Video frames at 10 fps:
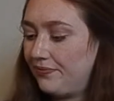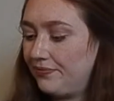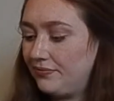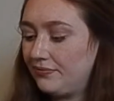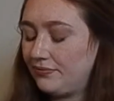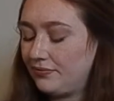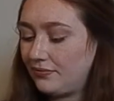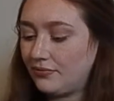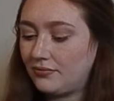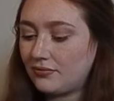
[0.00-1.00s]

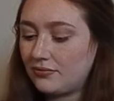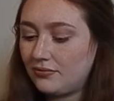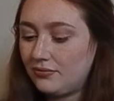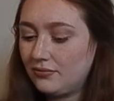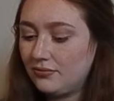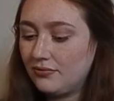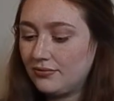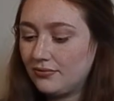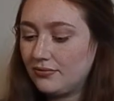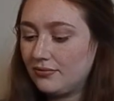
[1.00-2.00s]

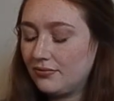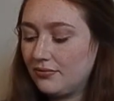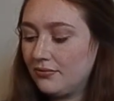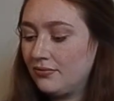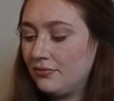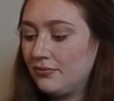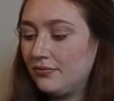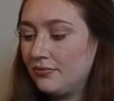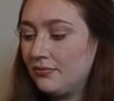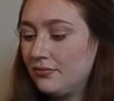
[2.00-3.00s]

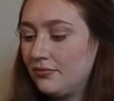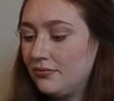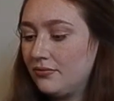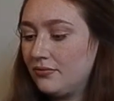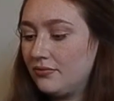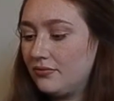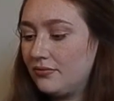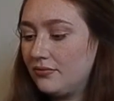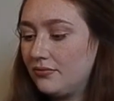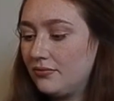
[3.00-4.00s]

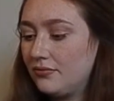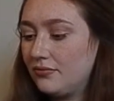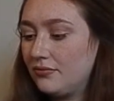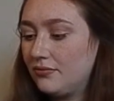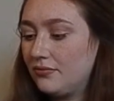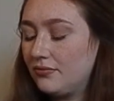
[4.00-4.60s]
(no one is talking)